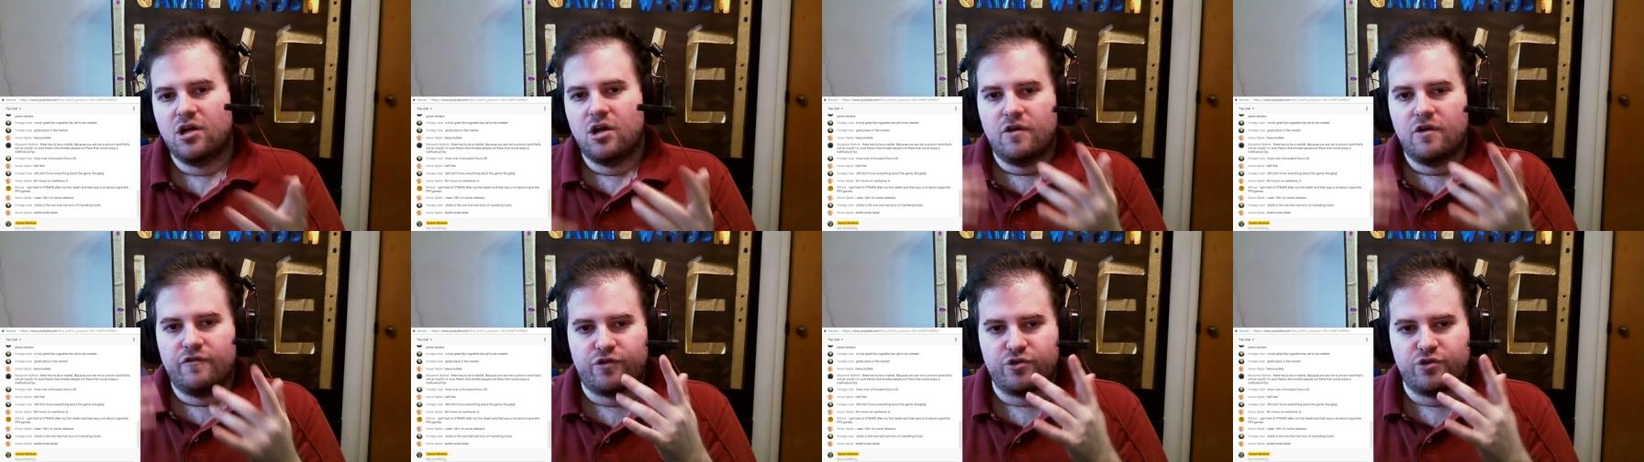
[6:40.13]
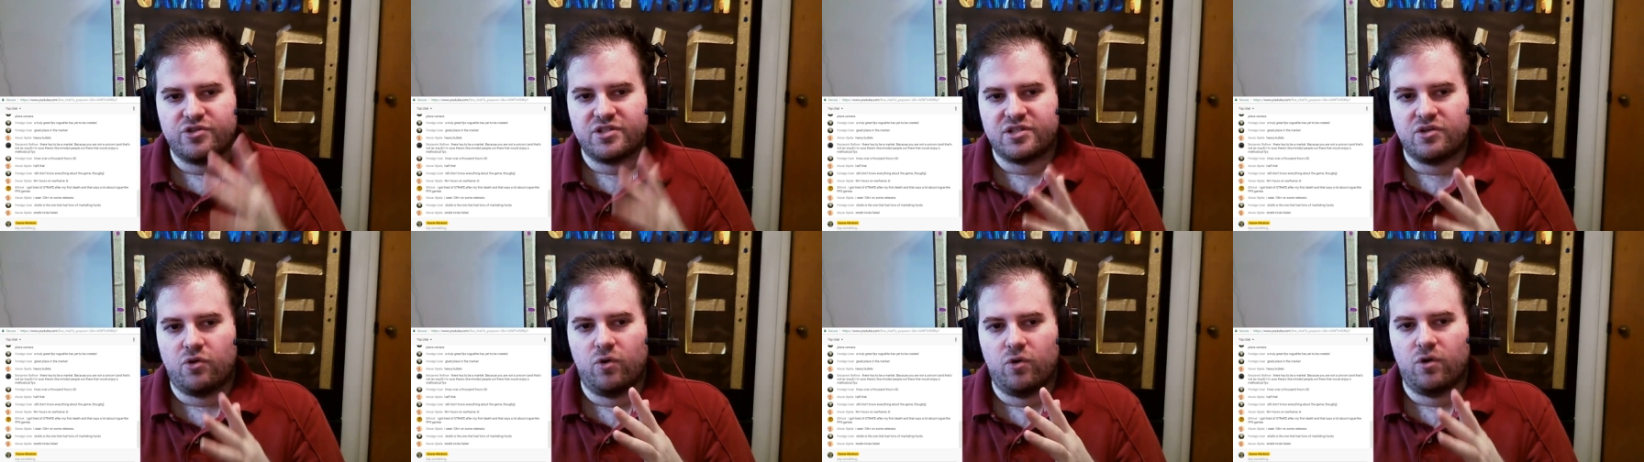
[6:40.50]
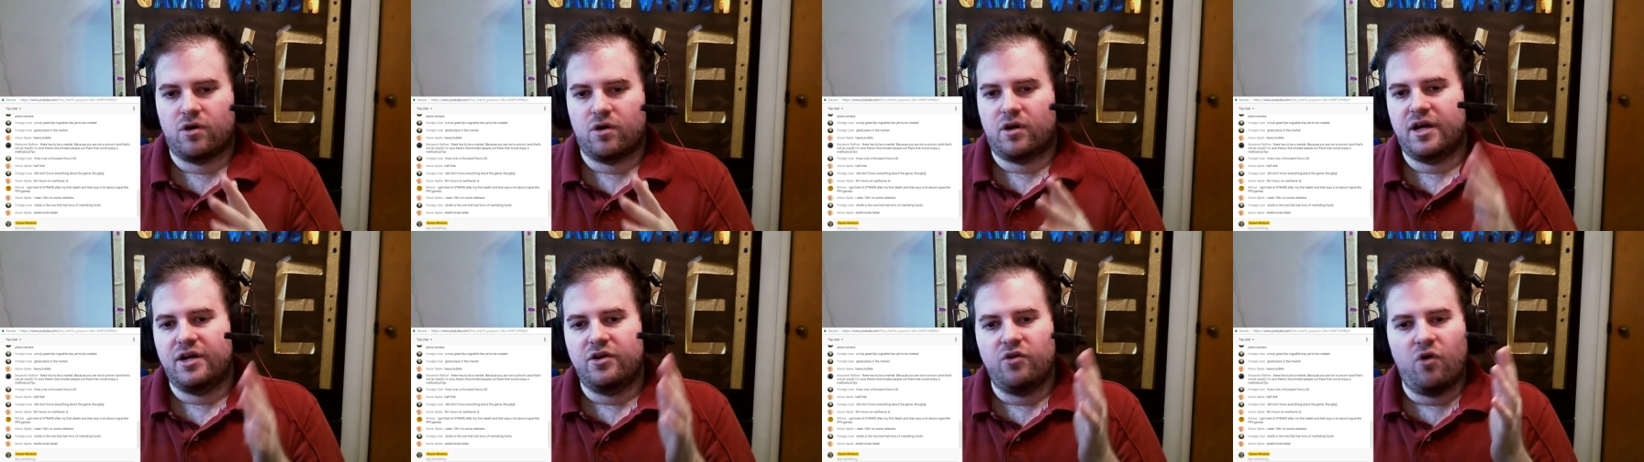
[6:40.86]
versus,
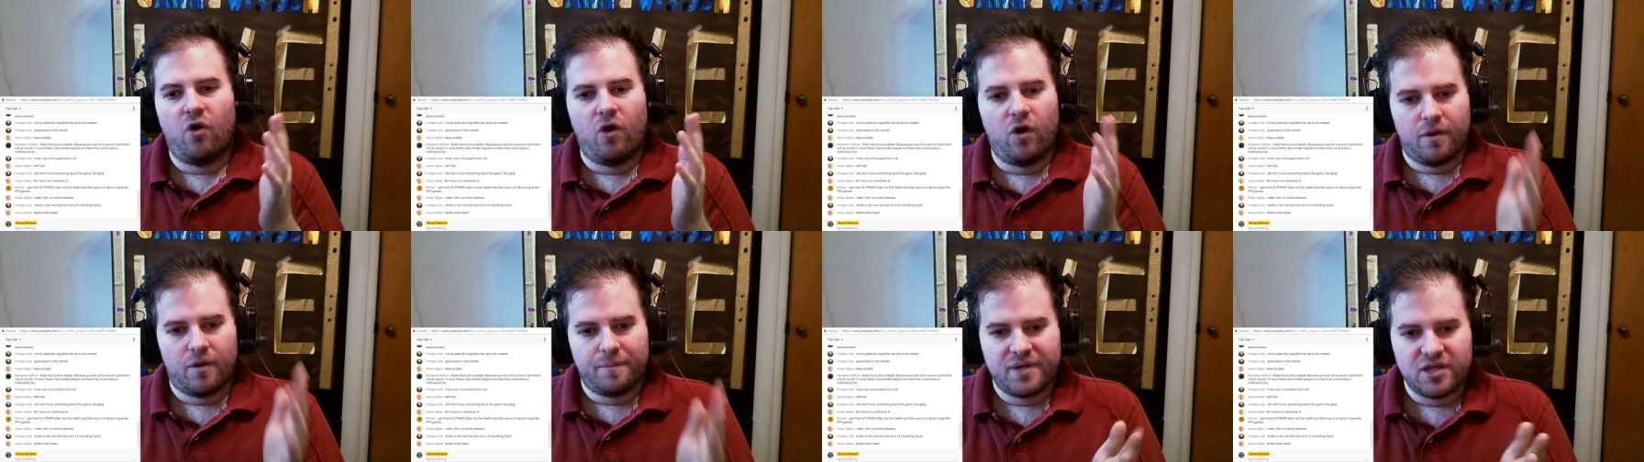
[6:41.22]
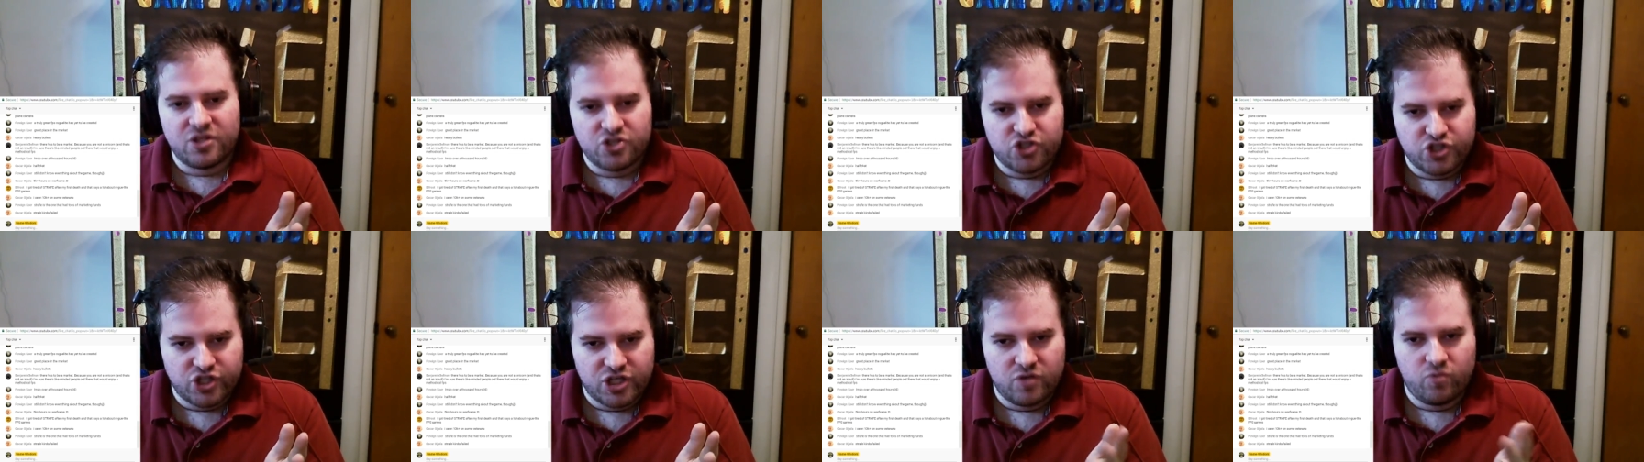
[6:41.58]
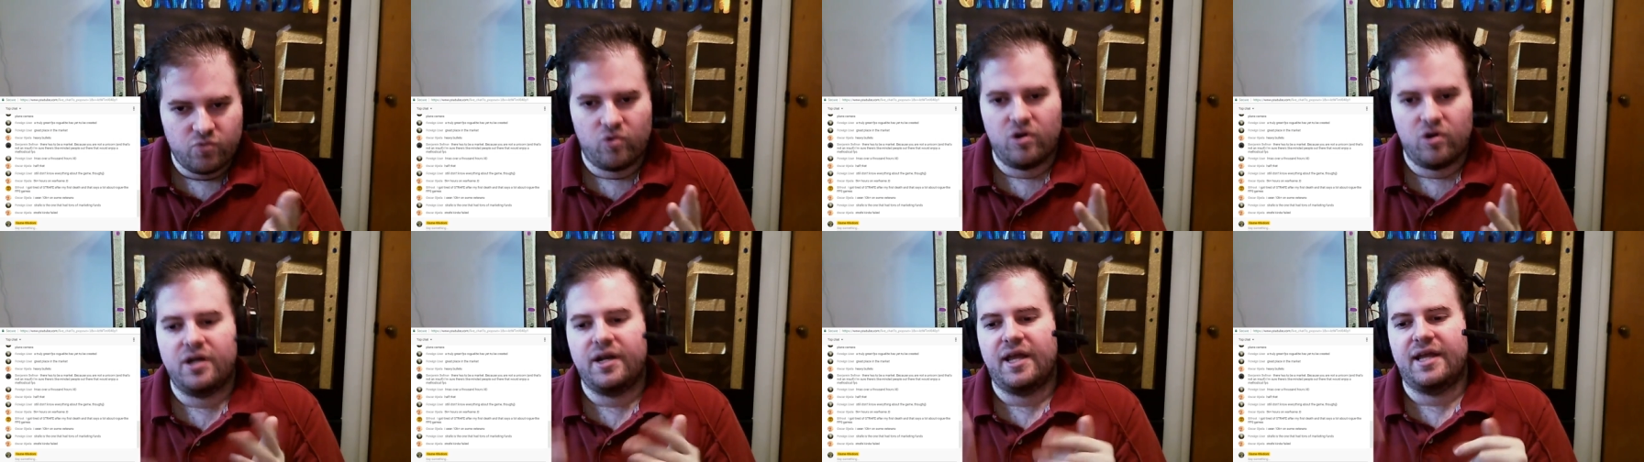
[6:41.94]
or an R P G
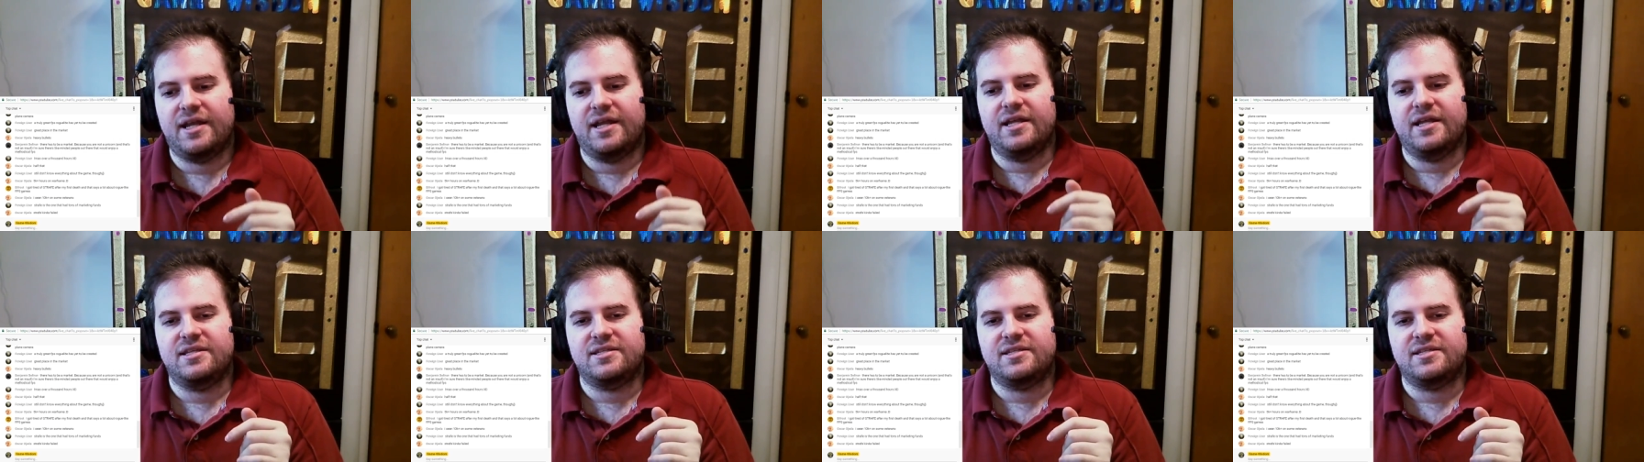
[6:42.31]
one and a